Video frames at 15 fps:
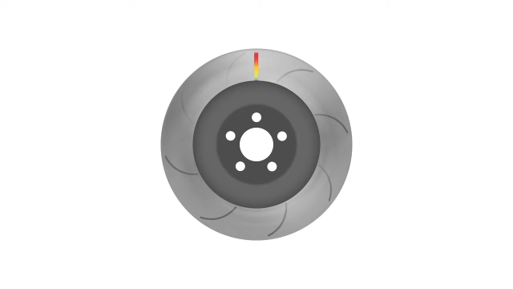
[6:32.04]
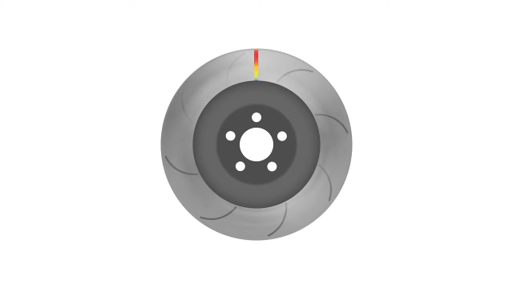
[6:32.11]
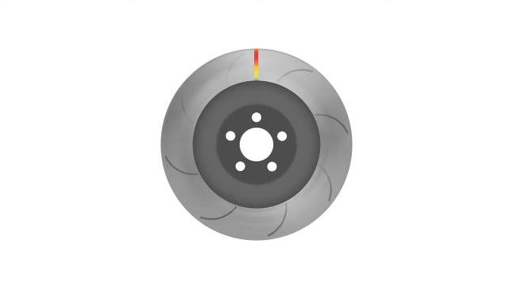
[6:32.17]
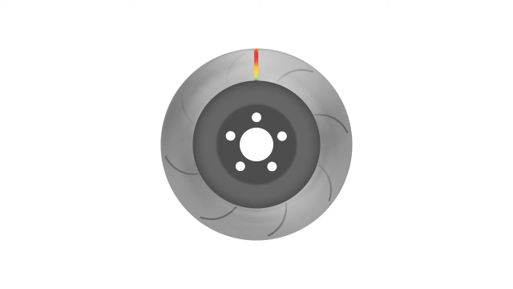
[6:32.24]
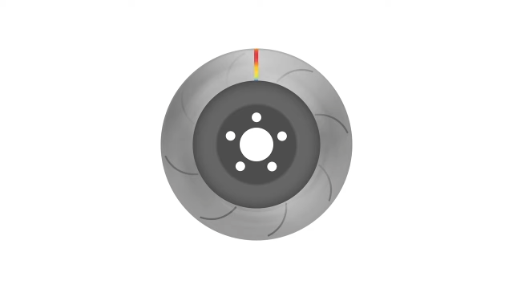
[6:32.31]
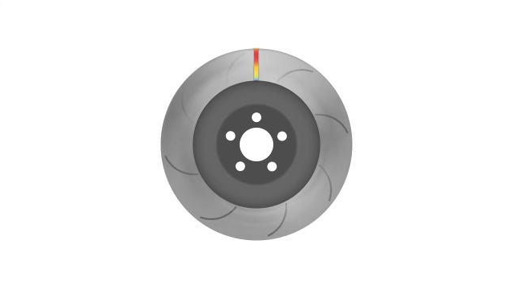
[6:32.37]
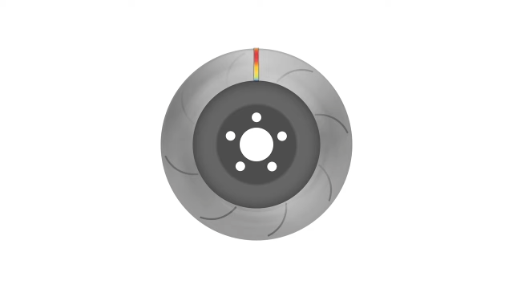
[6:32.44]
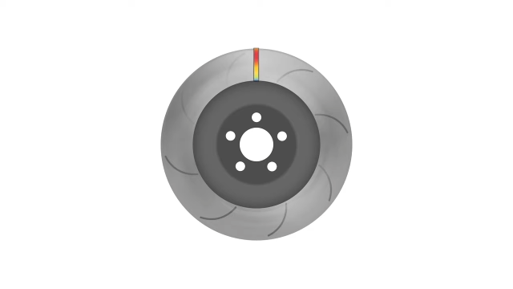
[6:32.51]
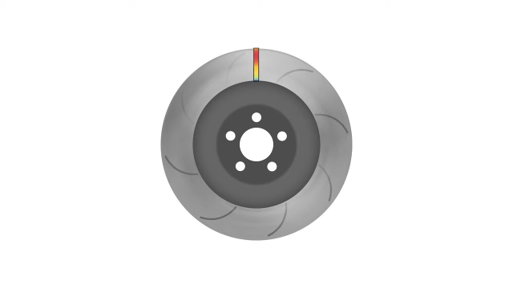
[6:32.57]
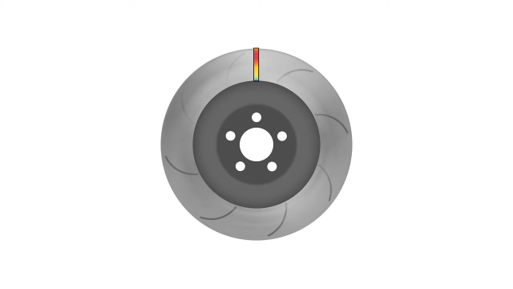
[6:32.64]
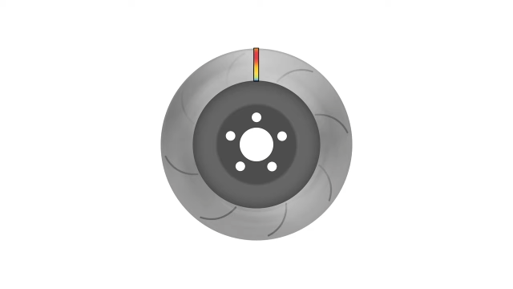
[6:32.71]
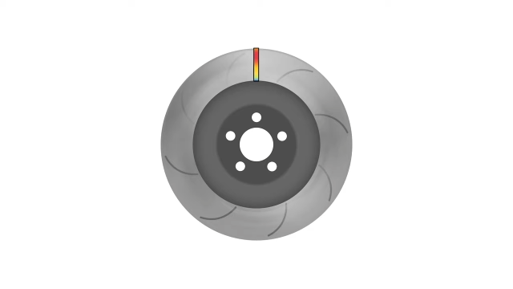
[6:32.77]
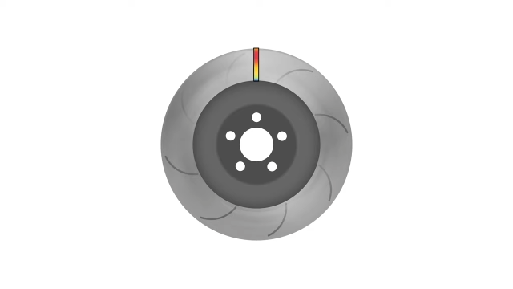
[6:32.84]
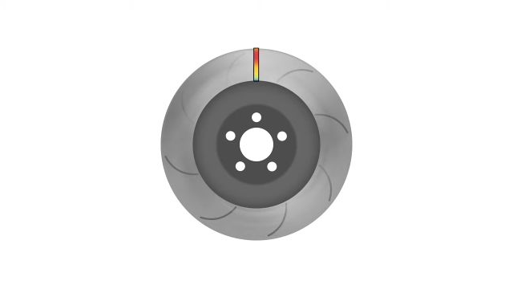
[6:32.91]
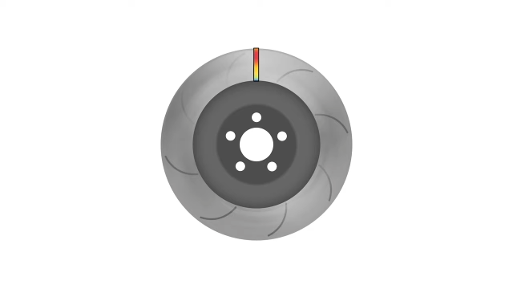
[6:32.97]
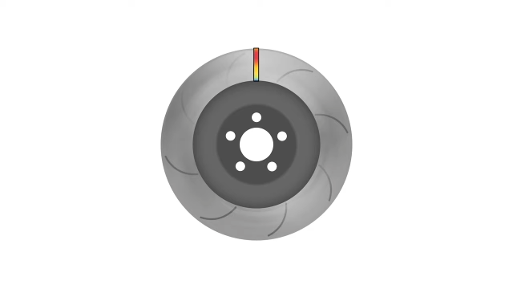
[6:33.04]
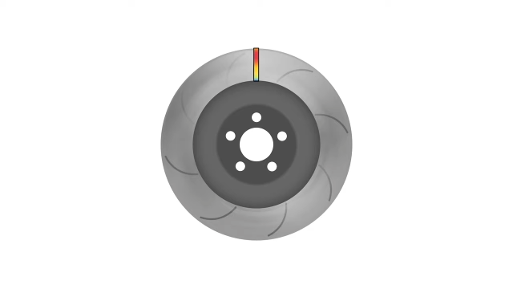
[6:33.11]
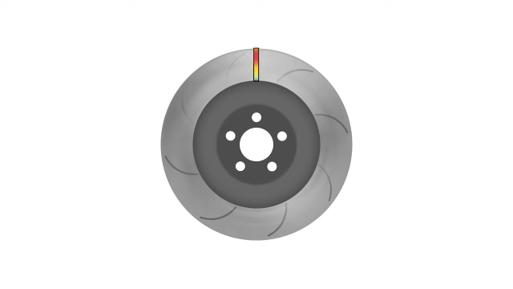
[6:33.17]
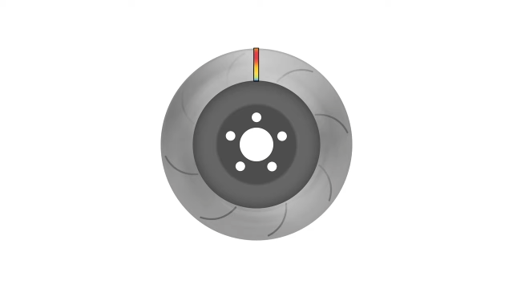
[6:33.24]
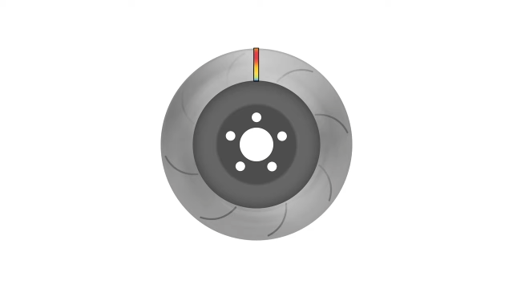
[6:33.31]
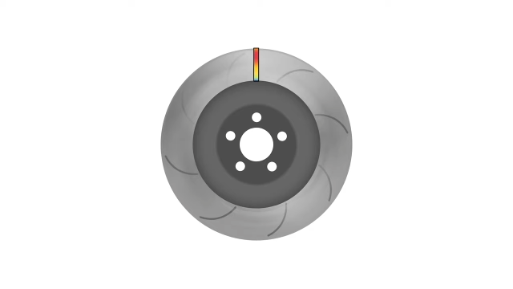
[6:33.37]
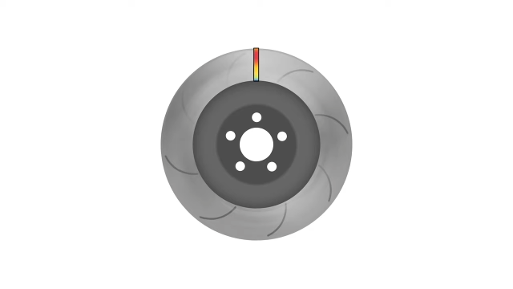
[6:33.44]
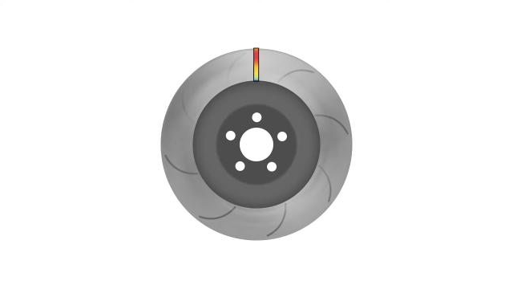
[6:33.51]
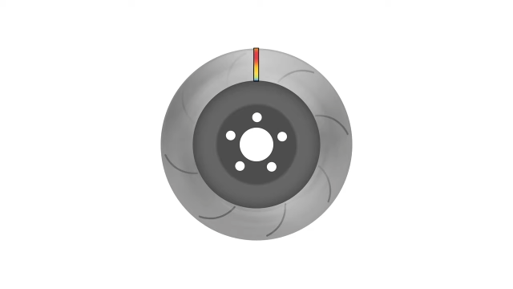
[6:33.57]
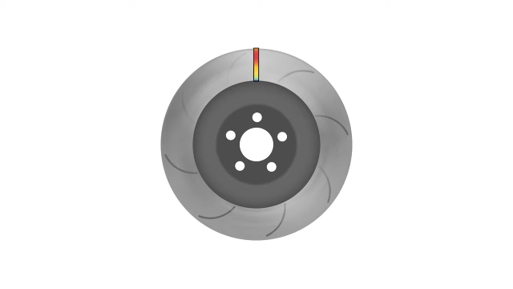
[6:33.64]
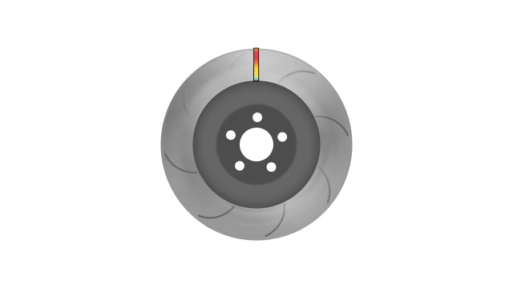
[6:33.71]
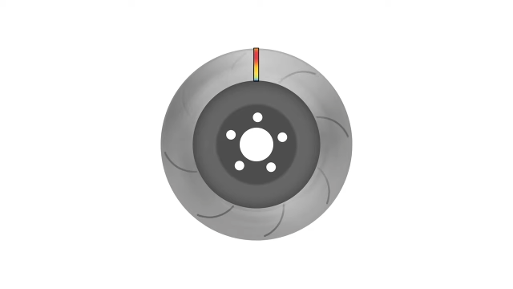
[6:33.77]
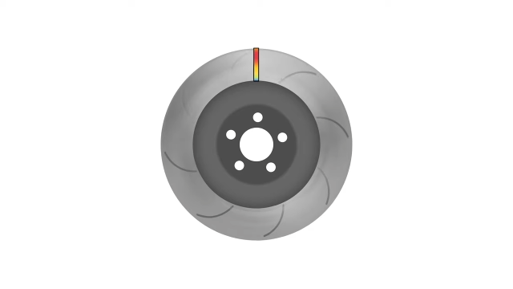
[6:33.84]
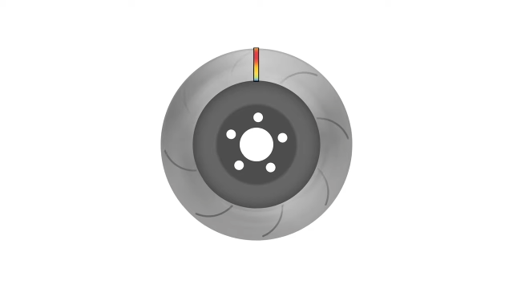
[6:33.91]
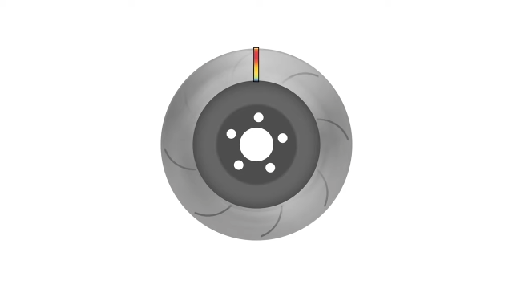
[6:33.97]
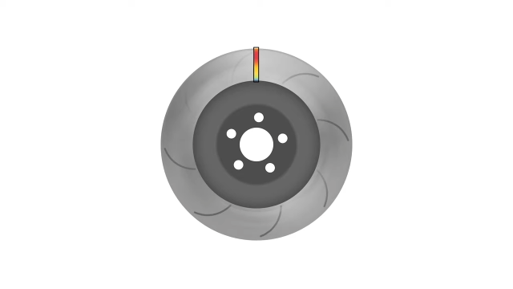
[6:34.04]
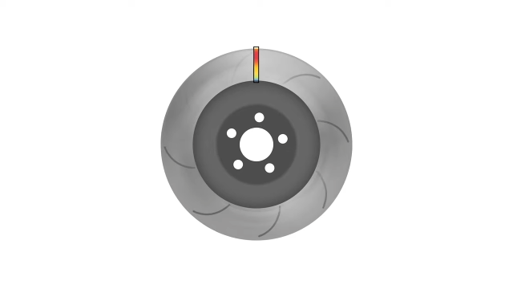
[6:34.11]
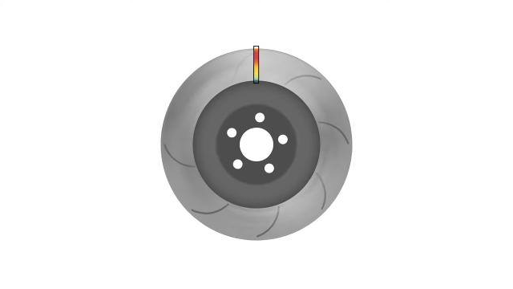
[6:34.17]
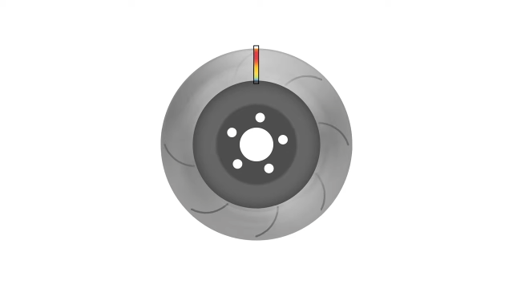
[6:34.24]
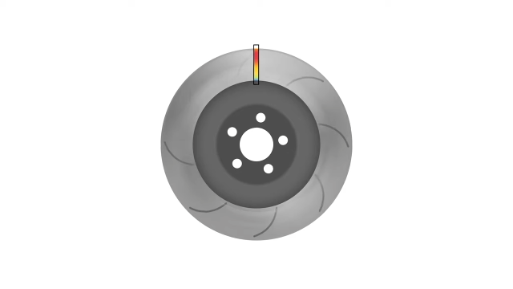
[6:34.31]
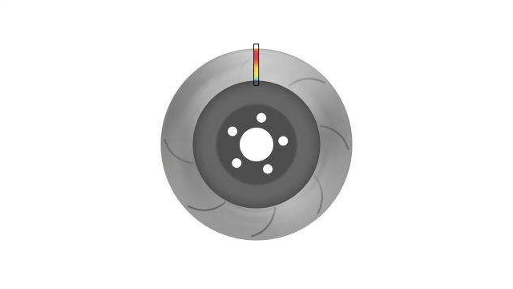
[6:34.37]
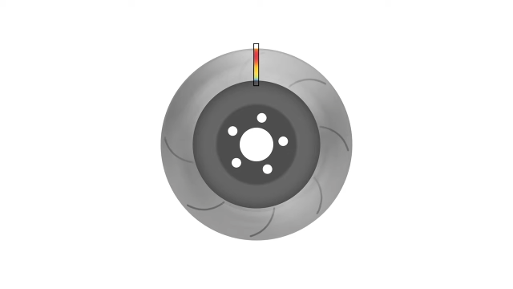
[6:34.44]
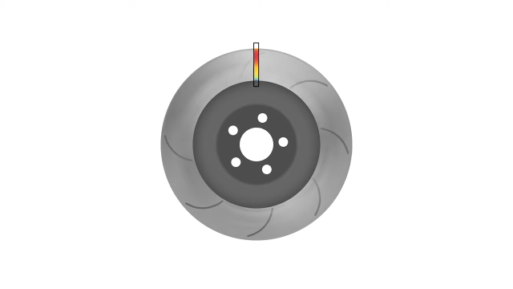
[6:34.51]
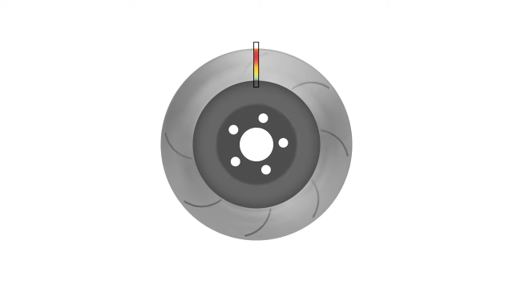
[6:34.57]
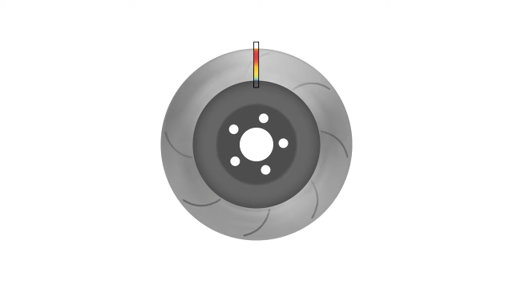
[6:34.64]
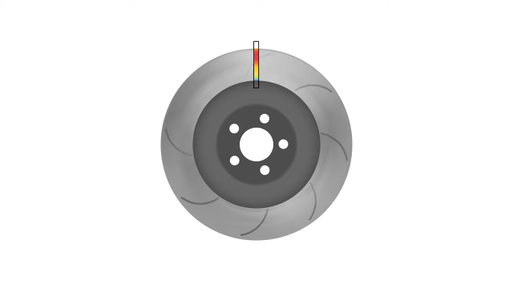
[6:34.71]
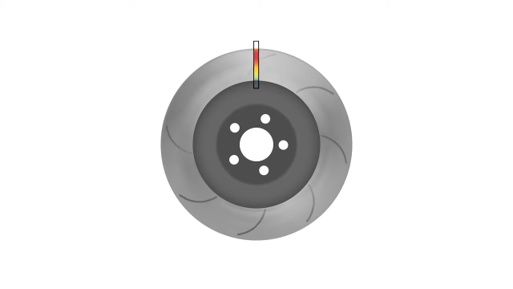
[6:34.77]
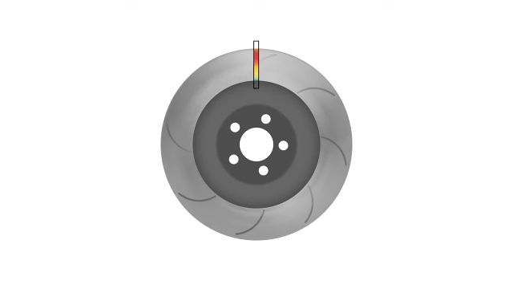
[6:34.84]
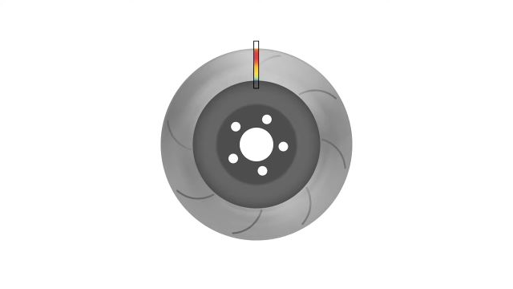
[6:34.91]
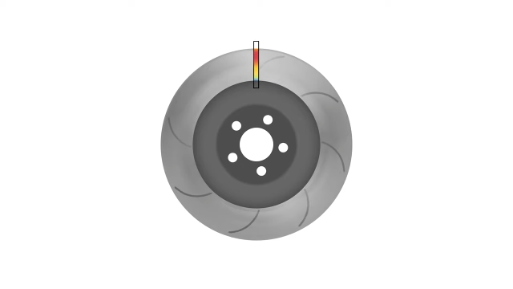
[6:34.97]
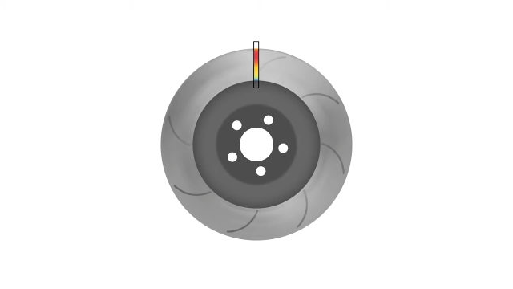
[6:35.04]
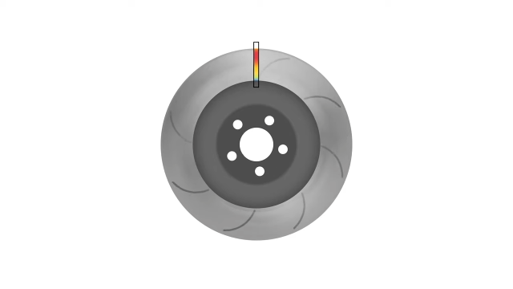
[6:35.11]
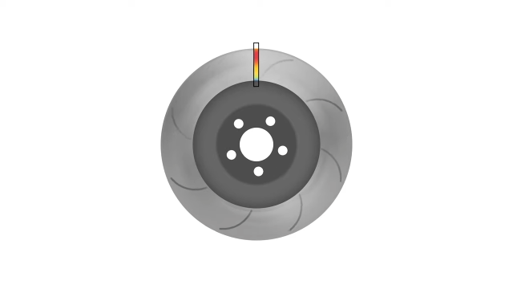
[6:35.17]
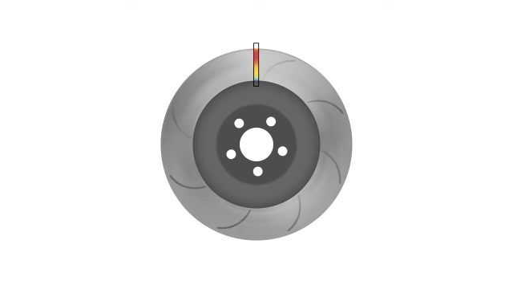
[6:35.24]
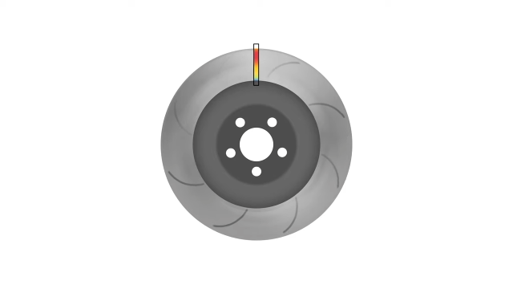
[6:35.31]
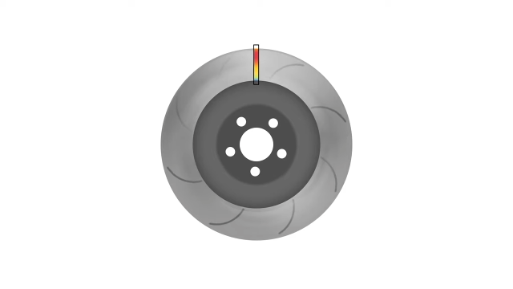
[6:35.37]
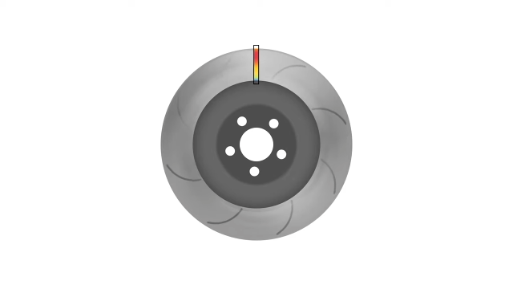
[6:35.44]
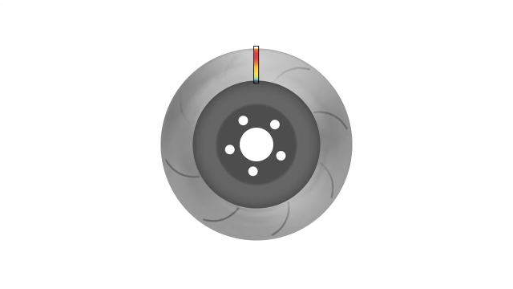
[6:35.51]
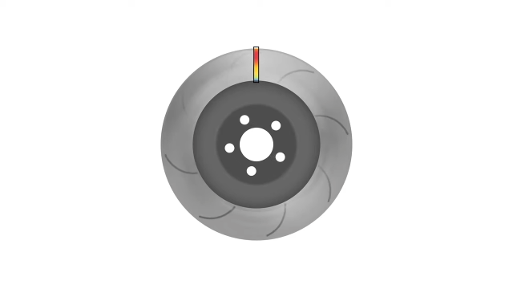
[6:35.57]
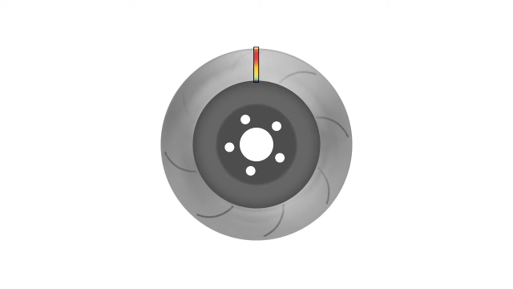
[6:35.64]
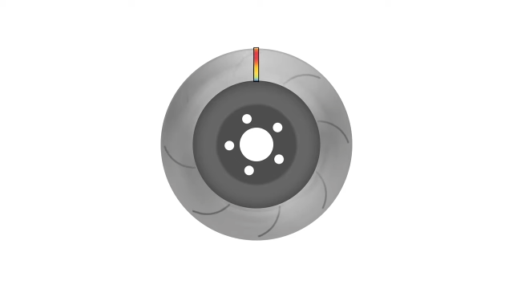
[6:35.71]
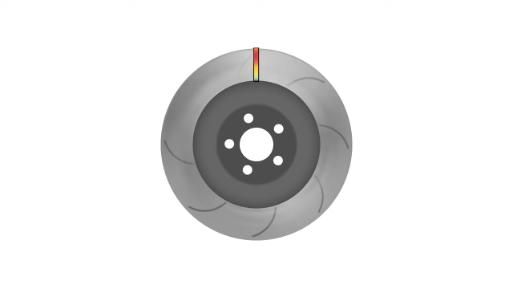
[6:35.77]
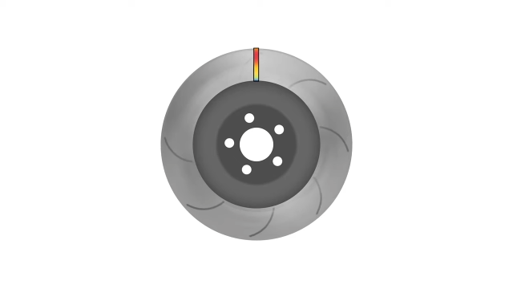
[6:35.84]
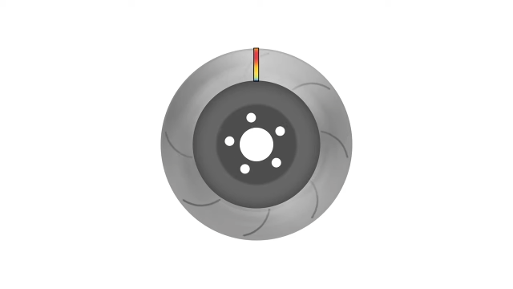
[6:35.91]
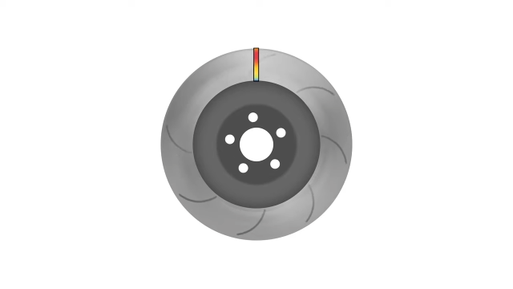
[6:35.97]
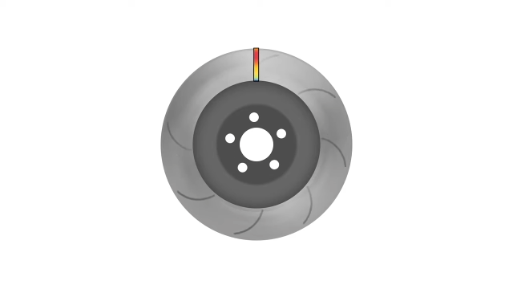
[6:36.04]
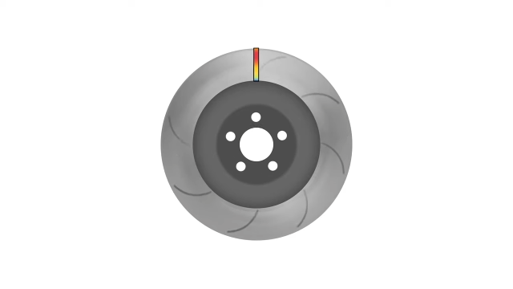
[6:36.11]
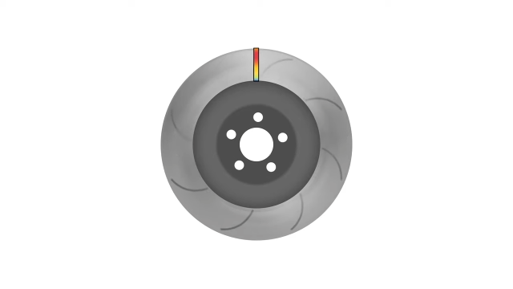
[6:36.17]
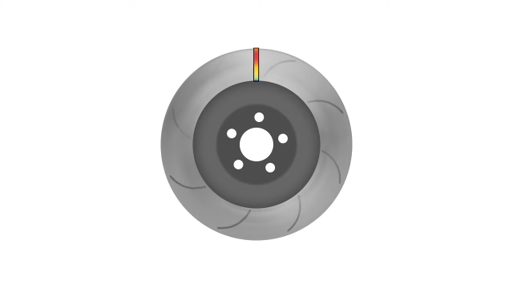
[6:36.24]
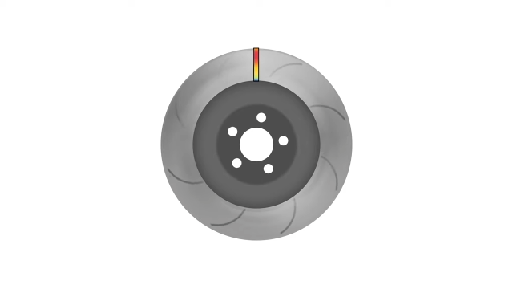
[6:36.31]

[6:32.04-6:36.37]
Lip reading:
Nobody's mouth can be seen.